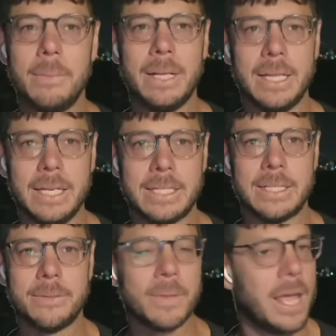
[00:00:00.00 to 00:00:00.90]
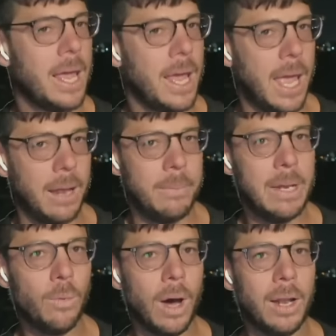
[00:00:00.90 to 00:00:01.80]
the Middle East. And
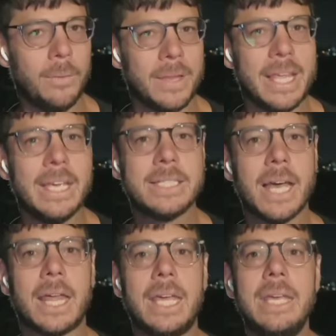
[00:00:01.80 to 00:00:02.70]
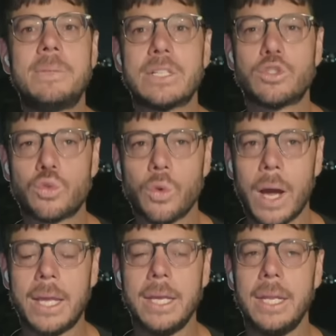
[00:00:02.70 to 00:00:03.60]
meanwhile, Israel keeps
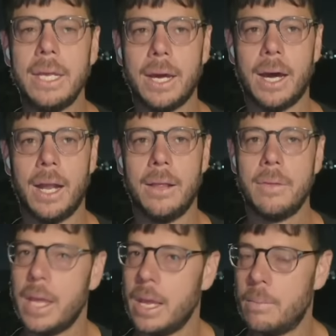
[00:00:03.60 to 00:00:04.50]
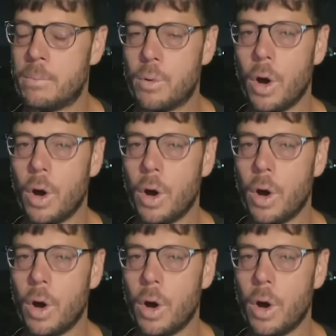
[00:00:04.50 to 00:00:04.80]
striking Iran in